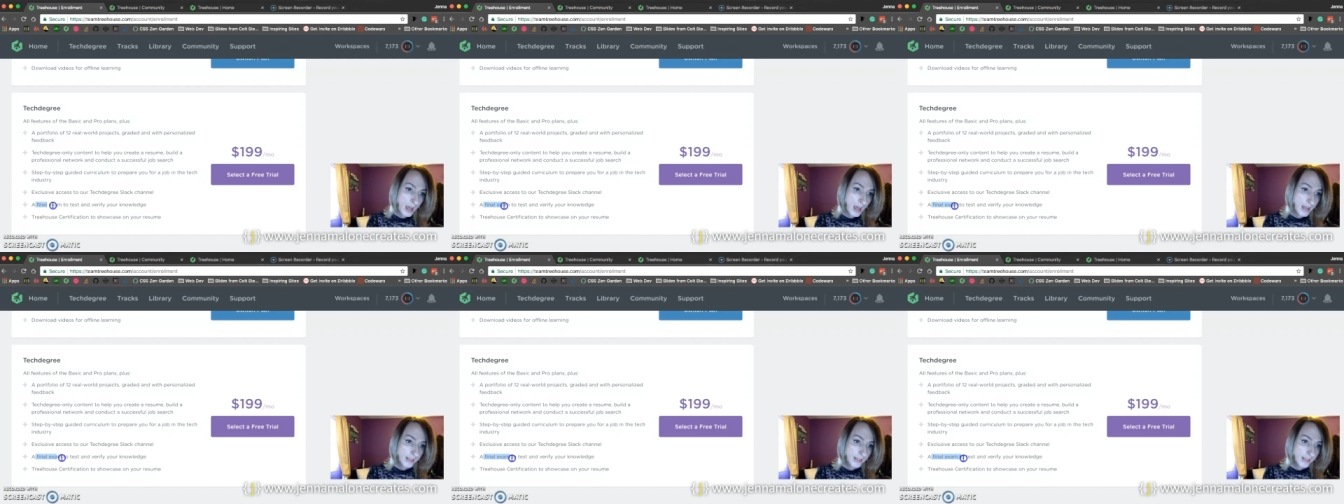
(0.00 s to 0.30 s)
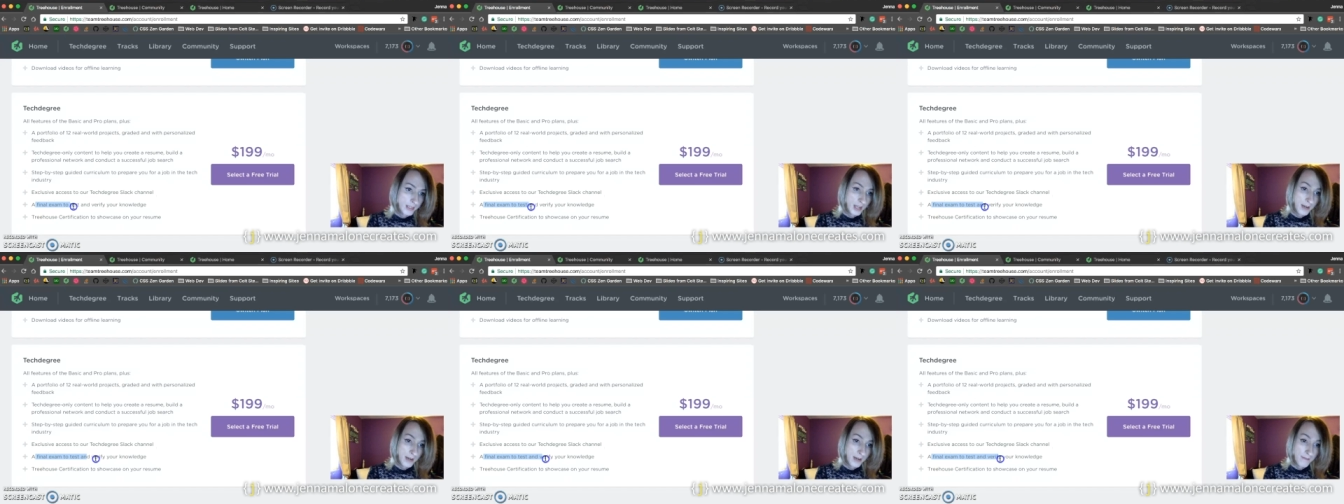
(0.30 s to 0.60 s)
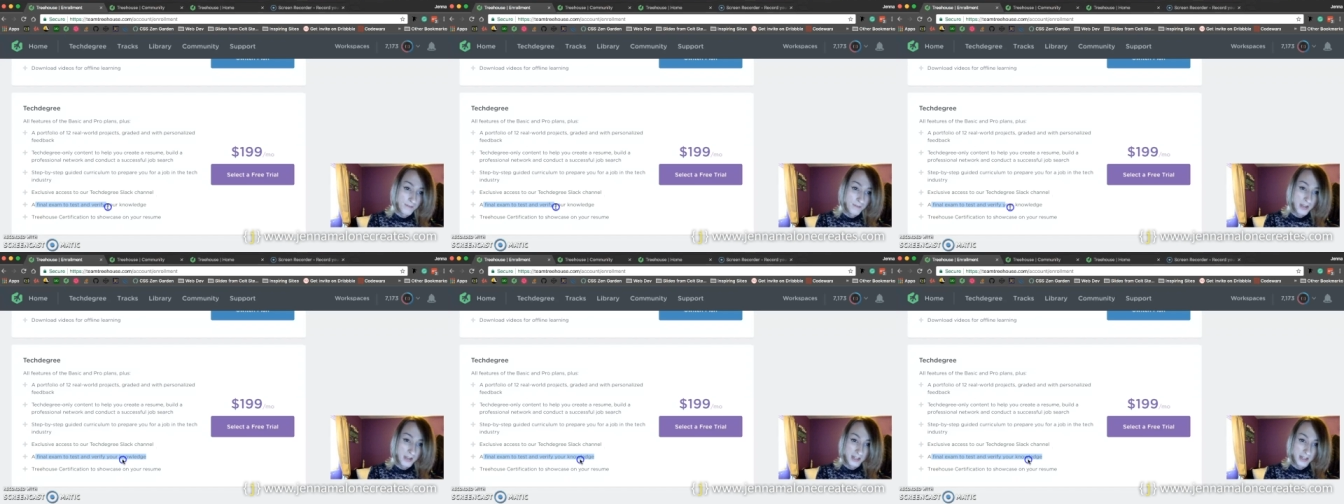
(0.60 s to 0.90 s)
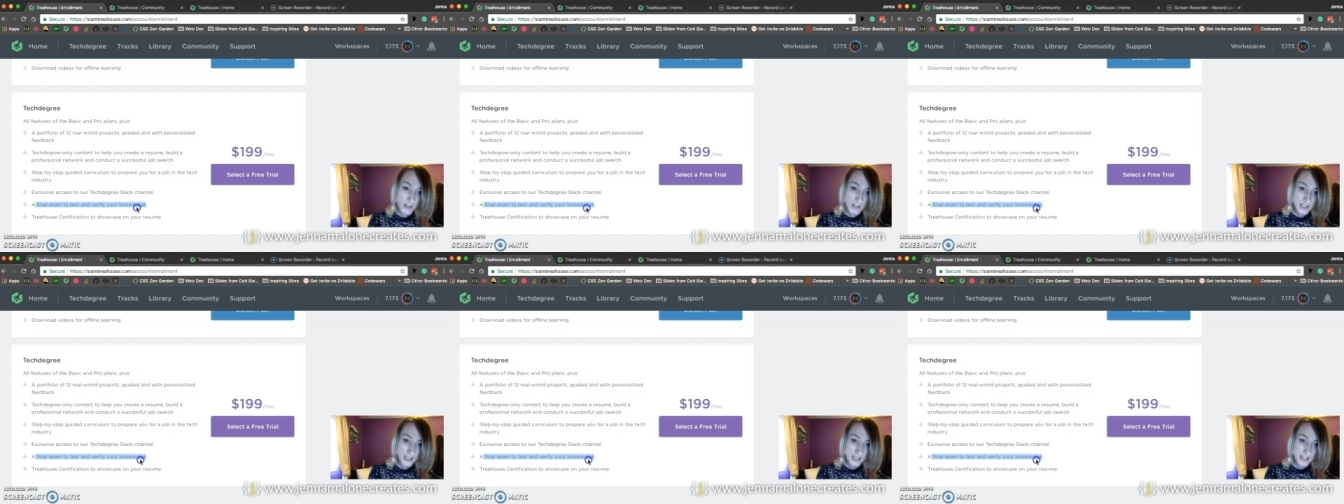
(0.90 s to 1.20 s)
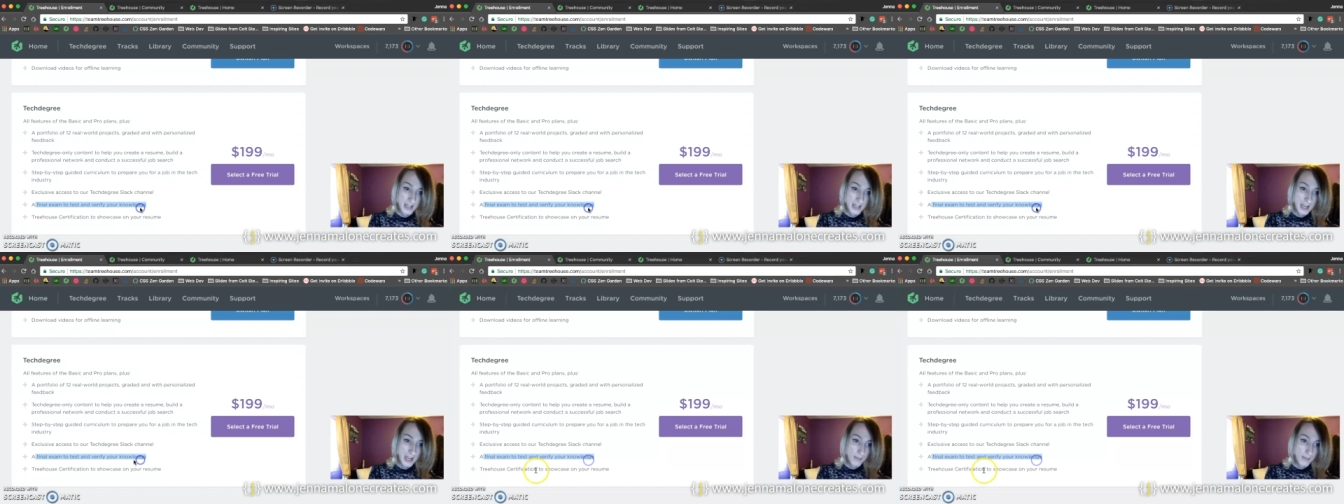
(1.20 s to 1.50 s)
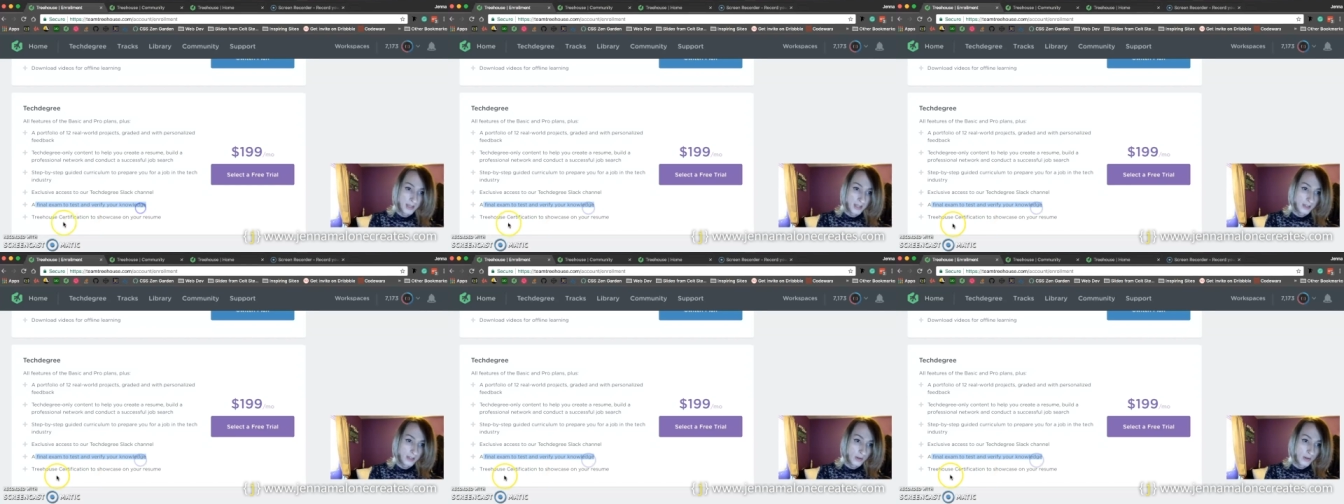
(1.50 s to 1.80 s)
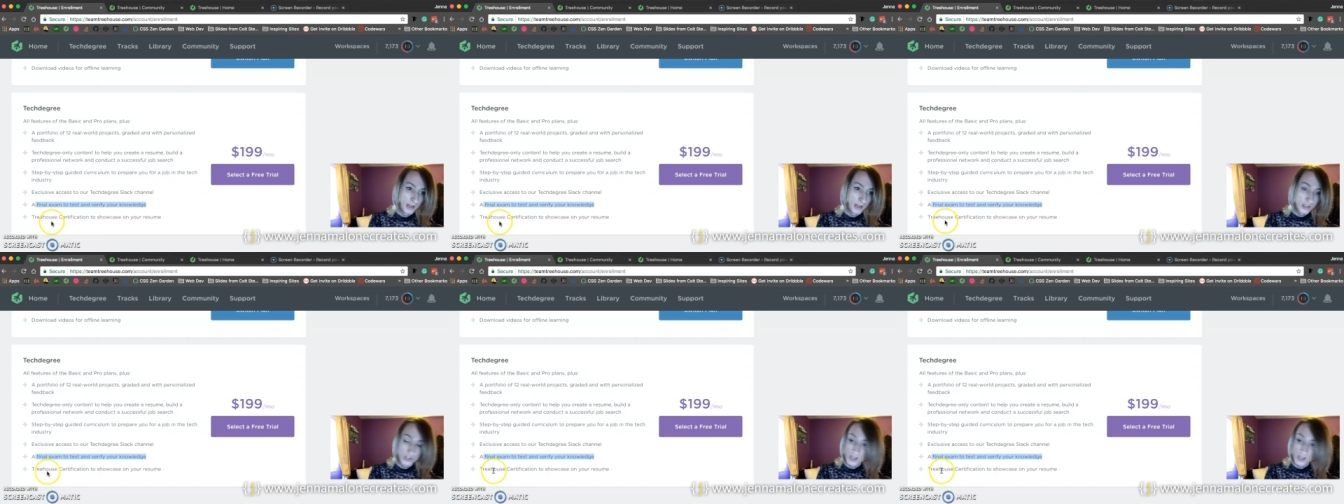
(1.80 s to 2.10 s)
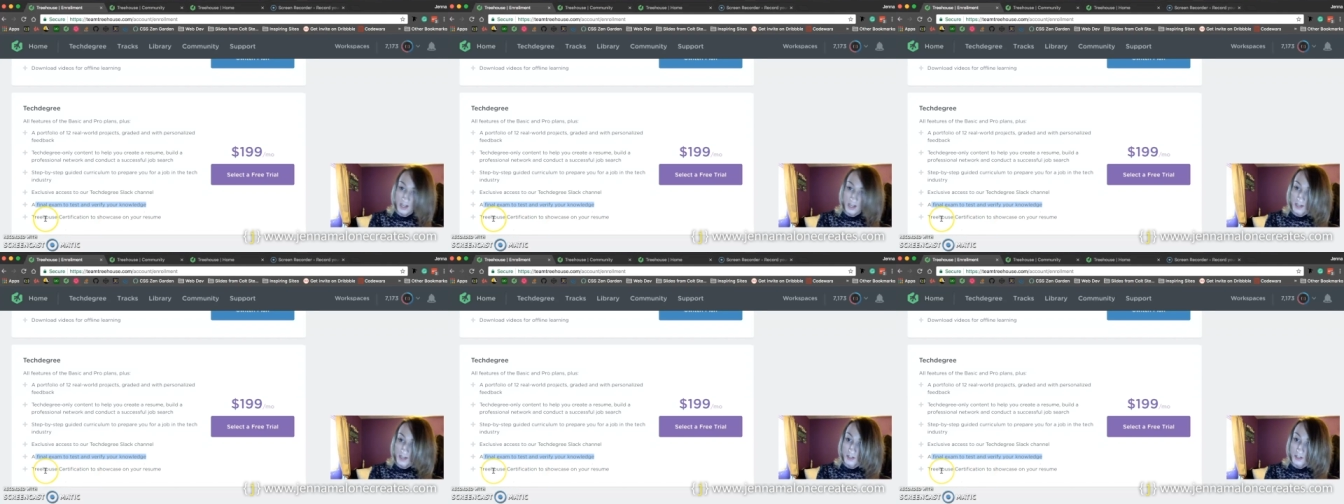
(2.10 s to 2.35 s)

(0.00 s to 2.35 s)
it's got a final exam, and you actually get